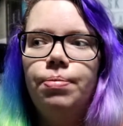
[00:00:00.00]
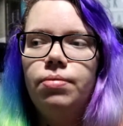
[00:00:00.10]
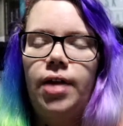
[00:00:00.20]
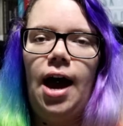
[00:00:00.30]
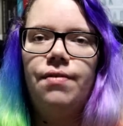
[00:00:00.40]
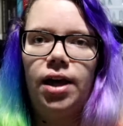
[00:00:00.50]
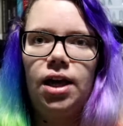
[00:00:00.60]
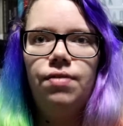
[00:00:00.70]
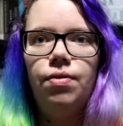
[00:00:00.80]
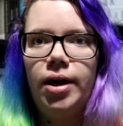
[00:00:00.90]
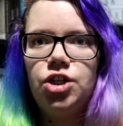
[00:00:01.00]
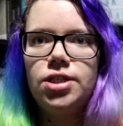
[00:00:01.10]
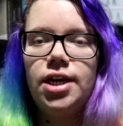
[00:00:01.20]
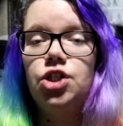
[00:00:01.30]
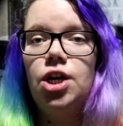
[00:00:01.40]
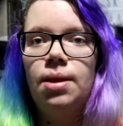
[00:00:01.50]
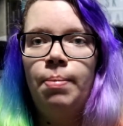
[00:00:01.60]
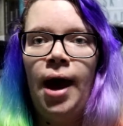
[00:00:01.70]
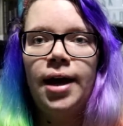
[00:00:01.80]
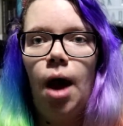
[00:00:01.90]
they have like an information section at the
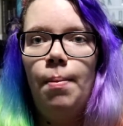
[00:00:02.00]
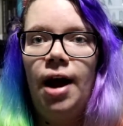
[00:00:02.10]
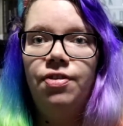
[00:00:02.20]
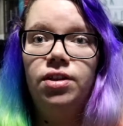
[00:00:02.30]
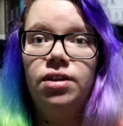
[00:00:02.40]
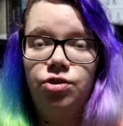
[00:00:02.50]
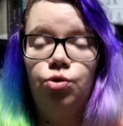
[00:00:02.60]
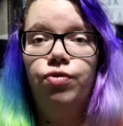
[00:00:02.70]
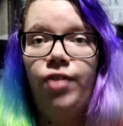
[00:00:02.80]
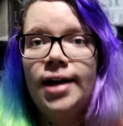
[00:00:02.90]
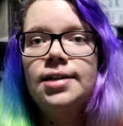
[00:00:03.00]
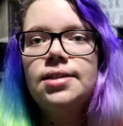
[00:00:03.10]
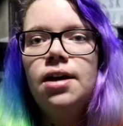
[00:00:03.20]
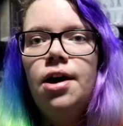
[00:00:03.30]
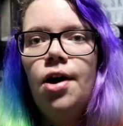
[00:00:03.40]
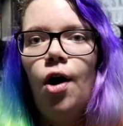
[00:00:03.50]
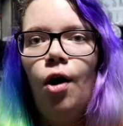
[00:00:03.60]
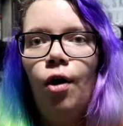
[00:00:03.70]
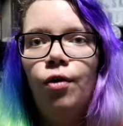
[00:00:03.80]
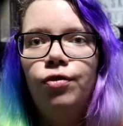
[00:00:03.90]
back about the literal facts
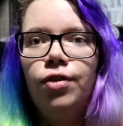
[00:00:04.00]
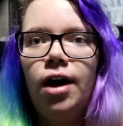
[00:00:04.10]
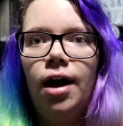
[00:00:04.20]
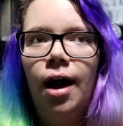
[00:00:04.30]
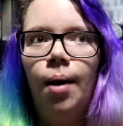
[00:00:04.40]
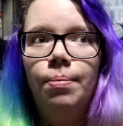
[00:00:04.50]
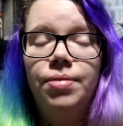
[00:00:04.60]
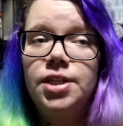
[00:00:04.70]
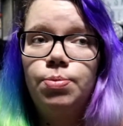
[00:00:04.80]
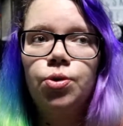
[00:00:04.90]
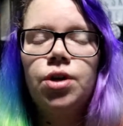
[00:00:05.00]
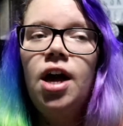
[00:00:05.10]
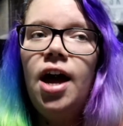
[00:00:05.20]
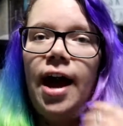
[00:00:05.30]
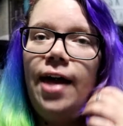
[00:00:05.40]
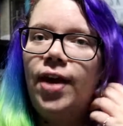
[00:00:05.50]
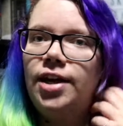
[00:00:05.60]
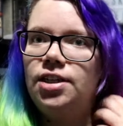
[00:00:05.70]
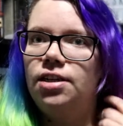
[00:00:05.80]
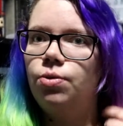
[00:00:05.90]
of this book, and they
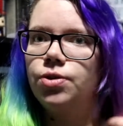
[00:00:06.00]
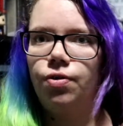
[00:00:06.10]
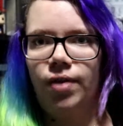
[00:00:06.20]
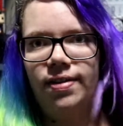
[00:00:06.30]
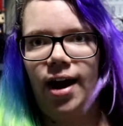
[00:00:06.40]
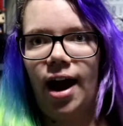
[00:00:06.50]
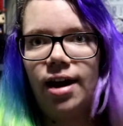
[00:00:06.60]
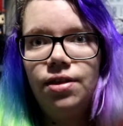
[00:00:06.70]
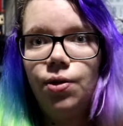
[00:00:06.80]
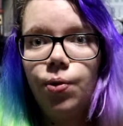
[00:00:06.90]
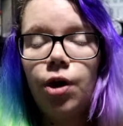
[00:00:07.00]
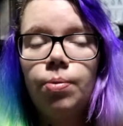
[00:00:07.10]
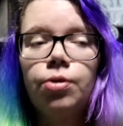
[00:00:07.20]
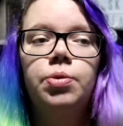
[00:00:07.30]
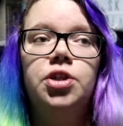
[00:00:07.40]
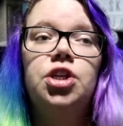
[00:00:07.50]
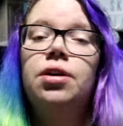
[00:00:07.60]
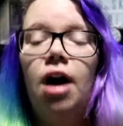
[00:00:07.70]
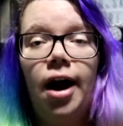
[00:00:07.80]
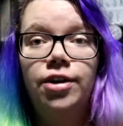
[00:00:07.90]
did also read that out in the audiobook, which
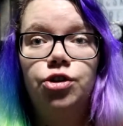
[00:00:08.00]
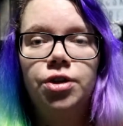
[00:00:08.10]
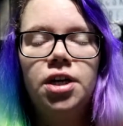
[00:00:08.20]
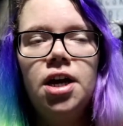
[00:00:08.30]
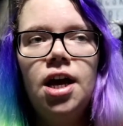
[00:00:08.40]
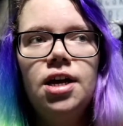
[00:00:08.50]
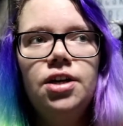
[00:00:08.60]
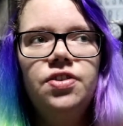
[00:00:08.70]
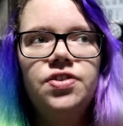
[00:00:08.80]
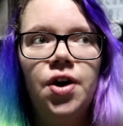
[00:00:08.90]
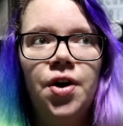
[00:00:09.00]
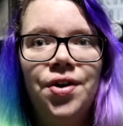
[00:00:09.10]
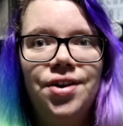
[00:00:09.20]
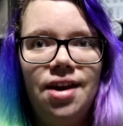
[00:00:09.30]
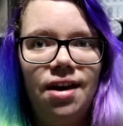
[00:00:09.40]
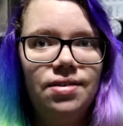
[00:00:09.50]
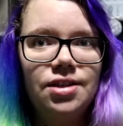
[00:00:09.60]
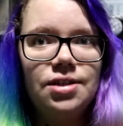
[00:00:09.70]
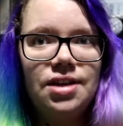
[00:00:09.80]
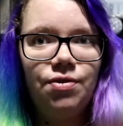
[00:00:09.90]
I enjoyed. So yeah,
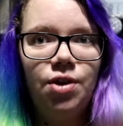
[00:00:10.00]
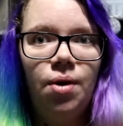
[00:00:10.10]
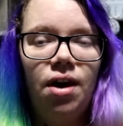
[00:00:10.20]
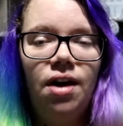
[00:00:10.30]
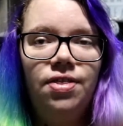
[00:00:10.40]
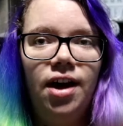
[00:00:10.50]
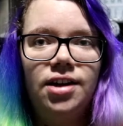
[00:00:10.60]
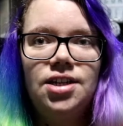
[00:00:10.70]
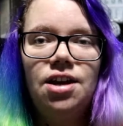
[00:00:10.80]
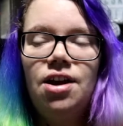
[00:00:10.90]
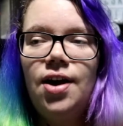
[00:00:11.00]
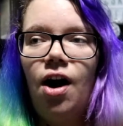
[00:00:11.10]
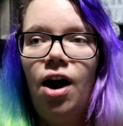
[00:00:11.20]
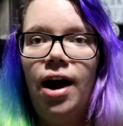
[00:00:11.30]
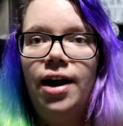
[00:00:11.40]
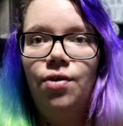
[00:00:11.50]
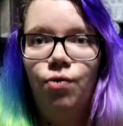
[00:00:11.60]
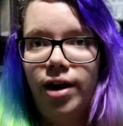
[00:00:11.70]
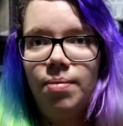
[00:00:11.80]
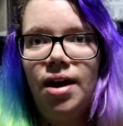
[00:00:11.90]
this is definitely one that I
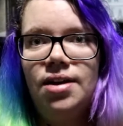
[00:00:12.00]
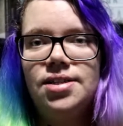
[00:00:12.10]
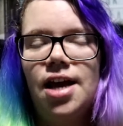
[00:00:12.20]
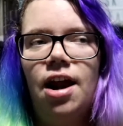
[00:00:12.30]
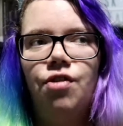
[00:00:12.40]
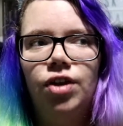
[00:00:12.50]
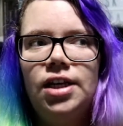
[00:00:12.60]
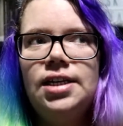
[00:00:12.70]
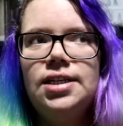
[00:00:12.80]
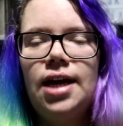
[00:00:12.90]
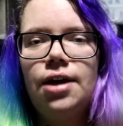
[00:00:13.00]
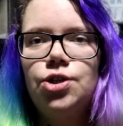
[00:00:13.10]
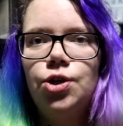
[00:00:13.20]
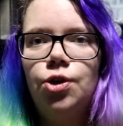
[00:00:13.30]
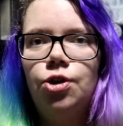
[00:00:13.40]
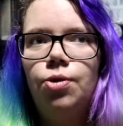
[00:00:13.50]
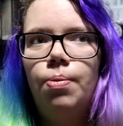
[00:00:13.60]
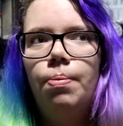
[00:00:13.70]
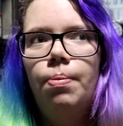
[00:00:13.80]
recommend, and I really need to get to,